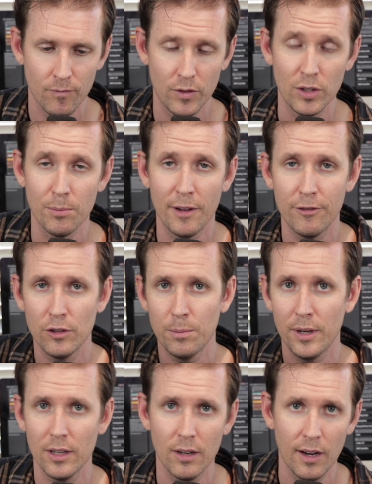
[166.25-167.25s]
There's my first
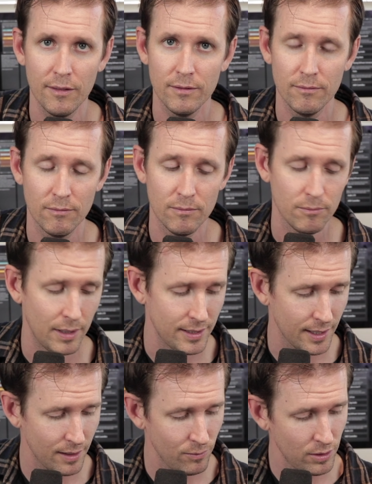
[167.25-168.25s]
paragraph. My
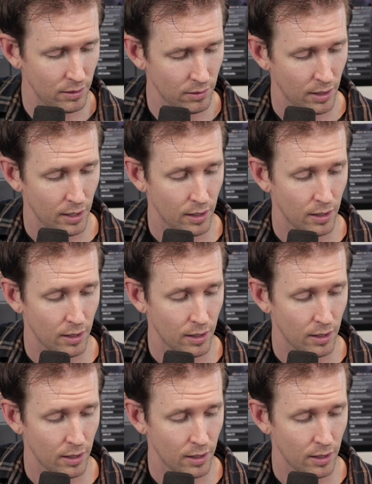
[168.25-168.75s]
second one.